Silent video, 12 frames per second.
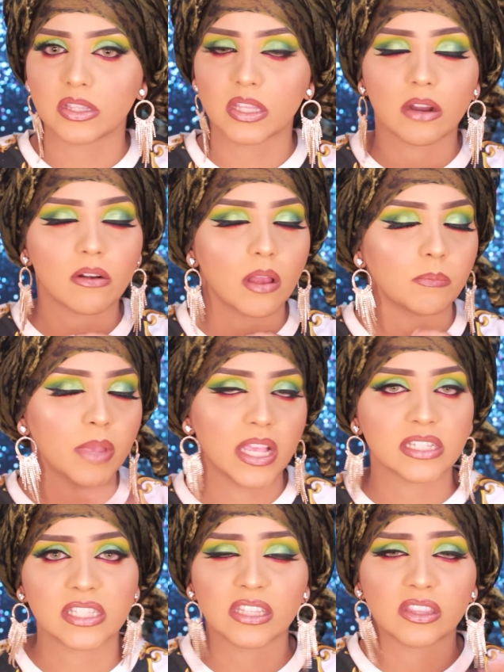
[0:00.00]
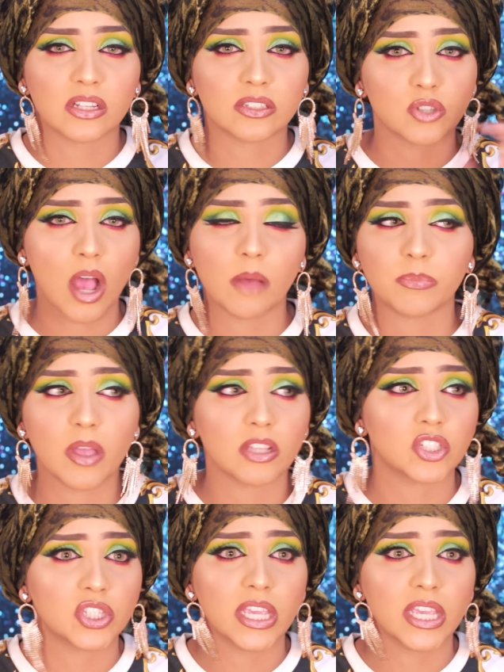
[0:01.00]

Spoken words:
they're amazing, they're top notch,